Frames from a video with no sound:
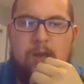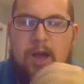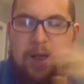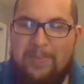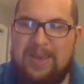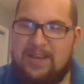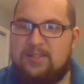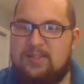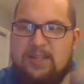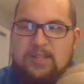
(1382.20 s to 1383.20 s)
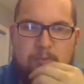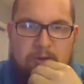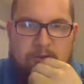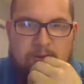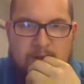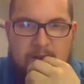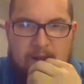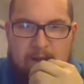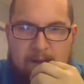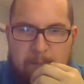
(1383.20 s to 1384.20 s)
I'm amazed. It's more
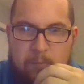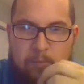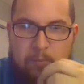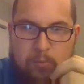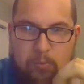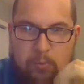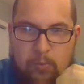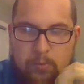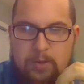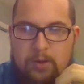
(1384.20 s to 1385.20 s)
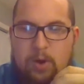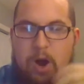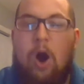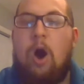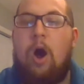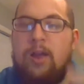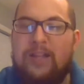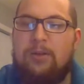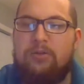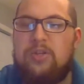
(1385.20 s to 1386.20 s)
awe.
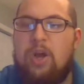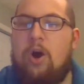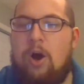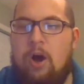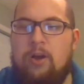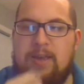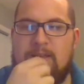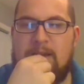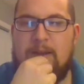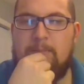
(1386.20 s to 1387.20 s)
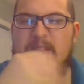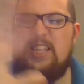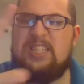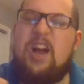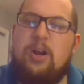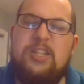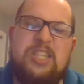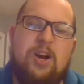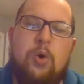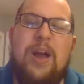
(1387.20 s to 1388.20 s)
It's closer to awe. Yeah, but it's not
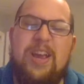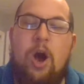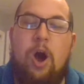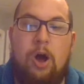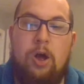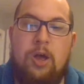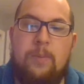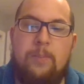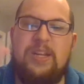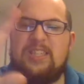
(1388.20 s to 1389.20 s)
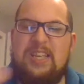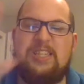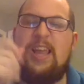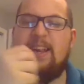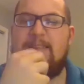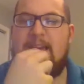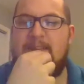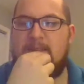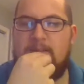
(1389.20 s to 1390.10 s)
quite awe, but it's like that.